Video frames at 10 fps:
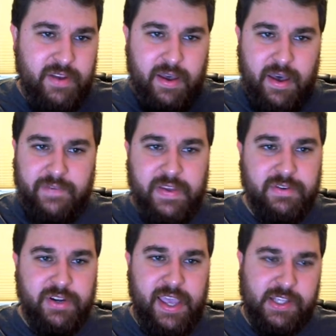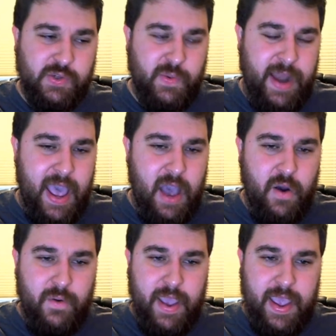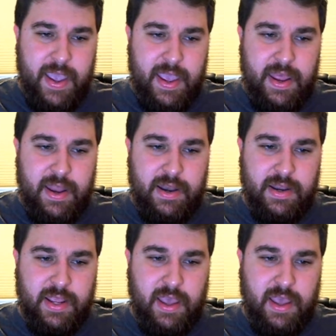a Fever You Can't Sweat Out and